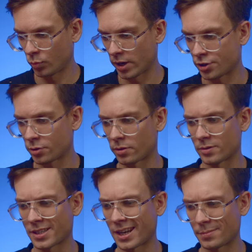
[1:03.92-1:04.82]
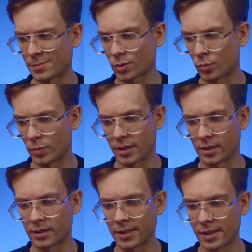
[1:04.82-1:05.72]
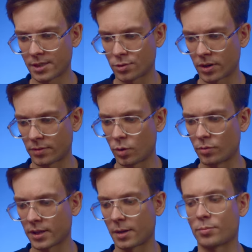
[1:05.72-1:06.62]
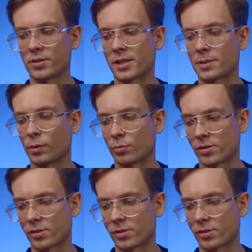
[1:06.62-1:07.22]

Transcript: We're short on time, so we need clear, straightforward and predictable